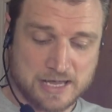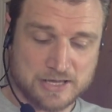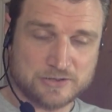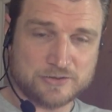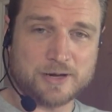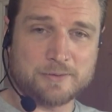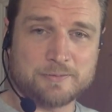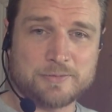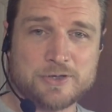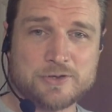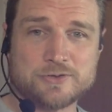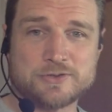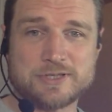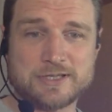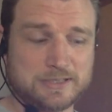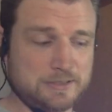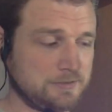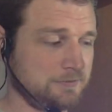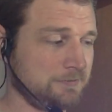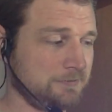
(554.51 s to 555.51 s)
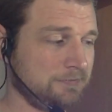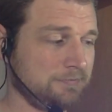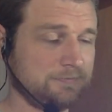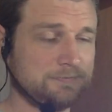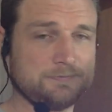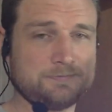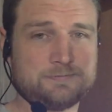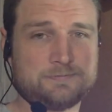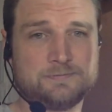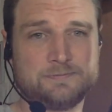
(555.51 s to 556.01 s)
So I'm using
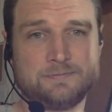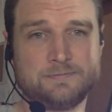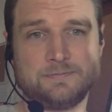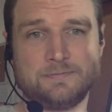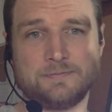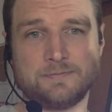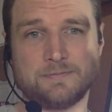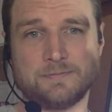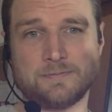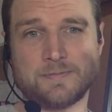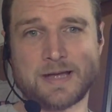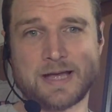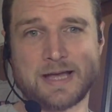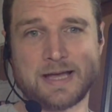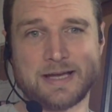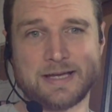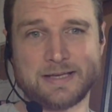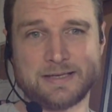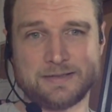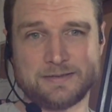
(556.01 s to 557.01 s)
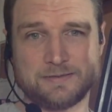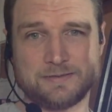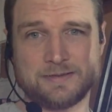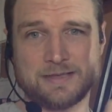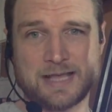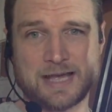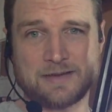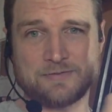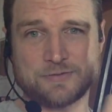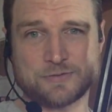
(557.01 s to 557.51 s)
my
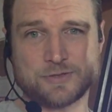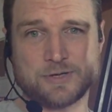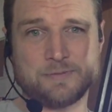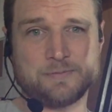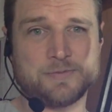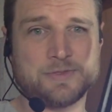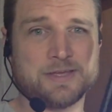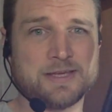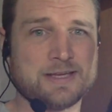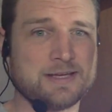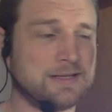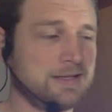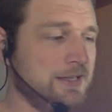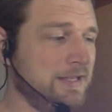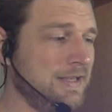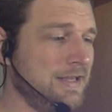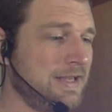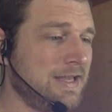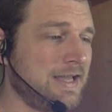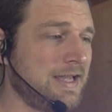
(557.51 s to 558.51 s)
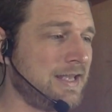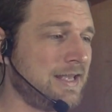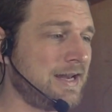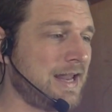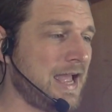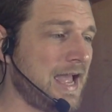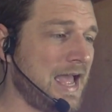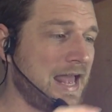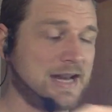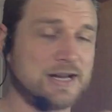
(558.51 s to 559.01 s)
live stream thing, and
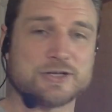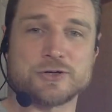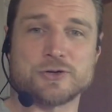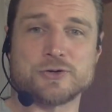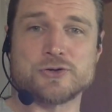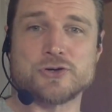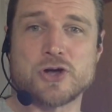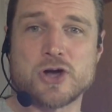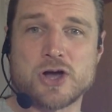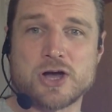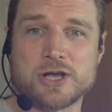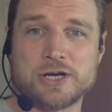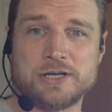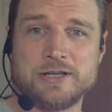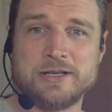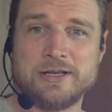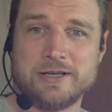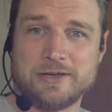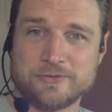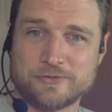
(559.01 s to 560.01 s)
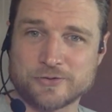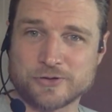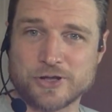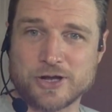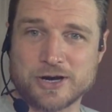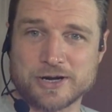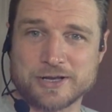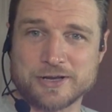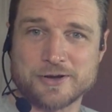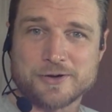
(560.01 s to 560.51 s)
I had it turned on for the
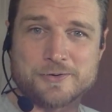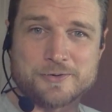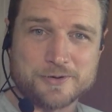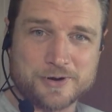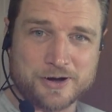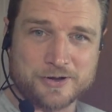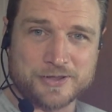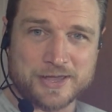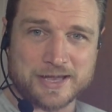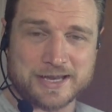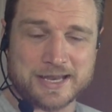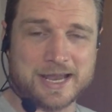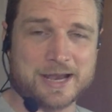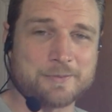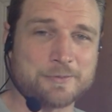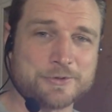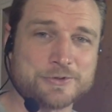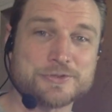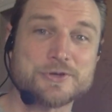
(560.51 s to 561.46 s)
audio on that camera.